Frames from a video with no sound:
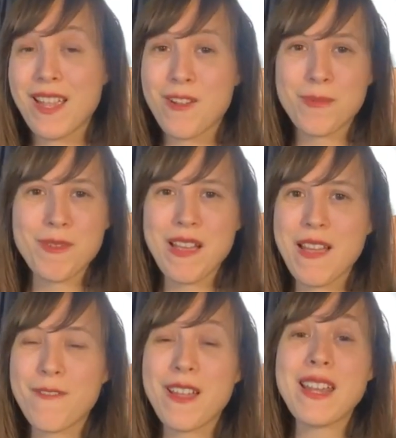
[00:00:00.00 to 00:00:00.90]
I hope you
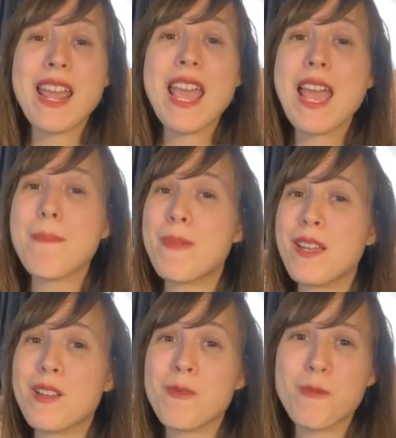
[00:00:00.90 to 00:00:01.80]
have an
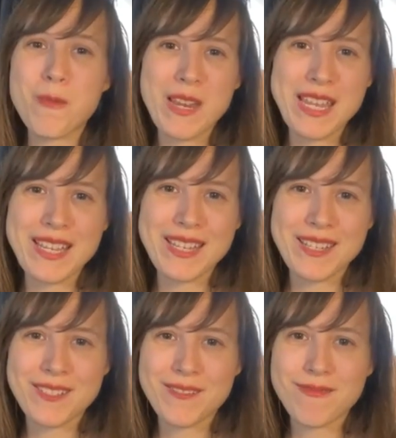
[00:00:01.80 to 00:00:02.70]
epic week.
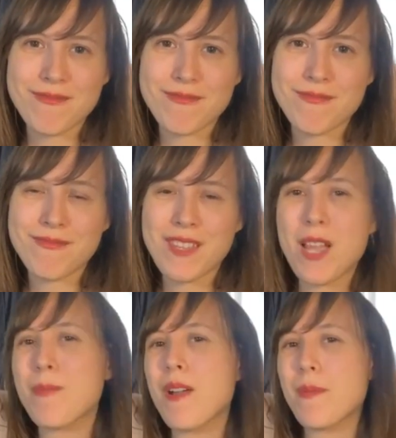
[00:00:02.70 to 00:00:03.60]

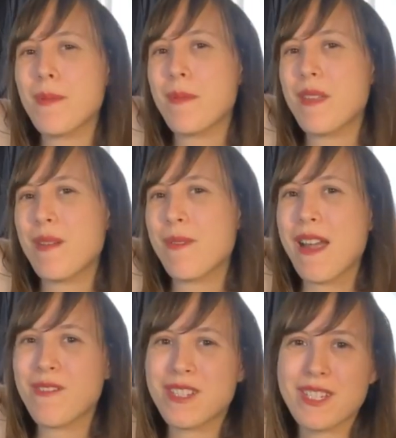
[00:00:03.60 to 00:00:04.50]
I'll probably be
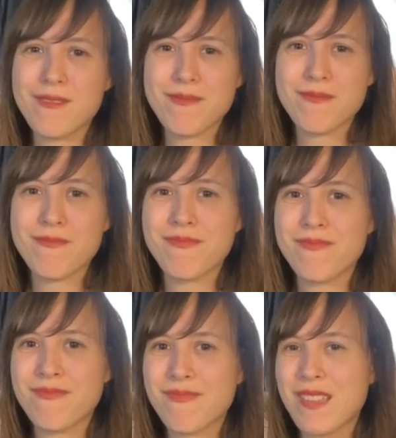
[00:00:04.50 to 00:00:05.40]
around.
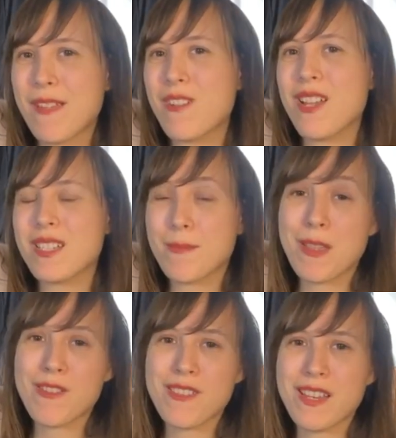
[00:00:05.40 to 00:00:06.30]
I've got
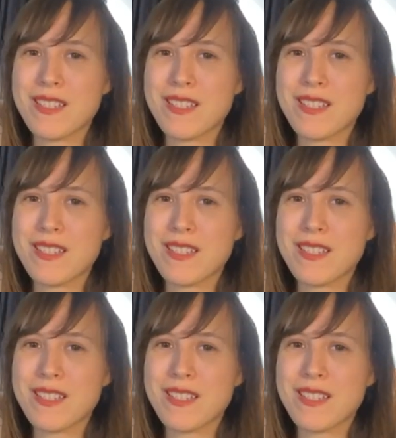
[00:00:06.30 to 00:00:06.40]
some other